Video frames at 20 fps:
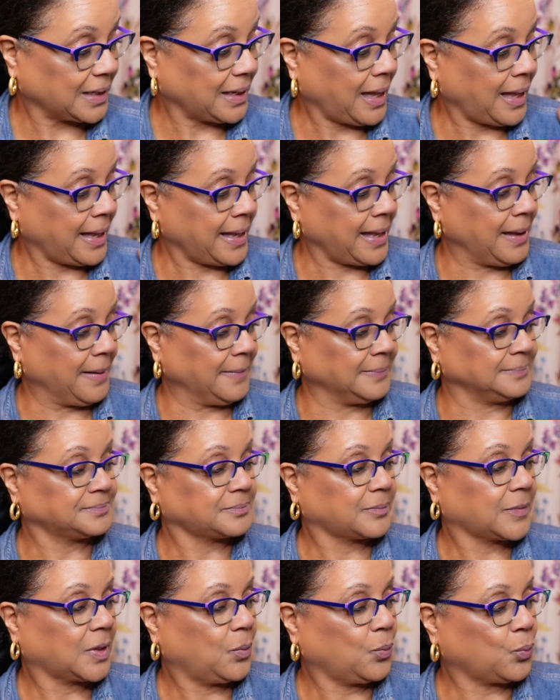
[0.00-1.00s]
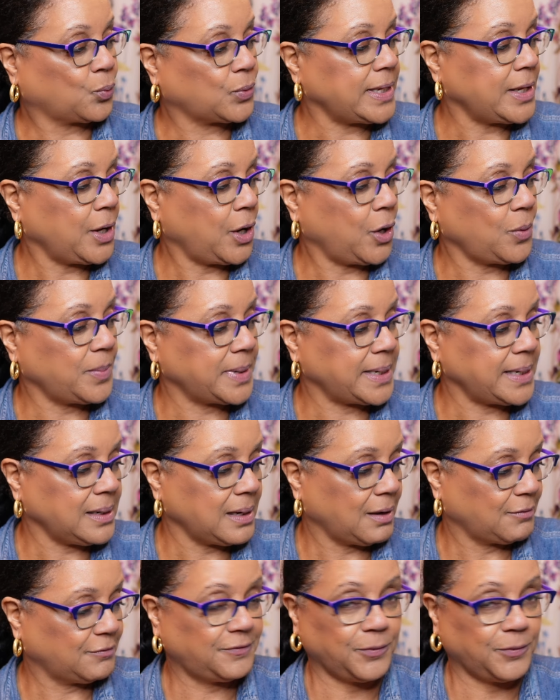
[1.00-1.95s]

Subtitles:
I am rehoming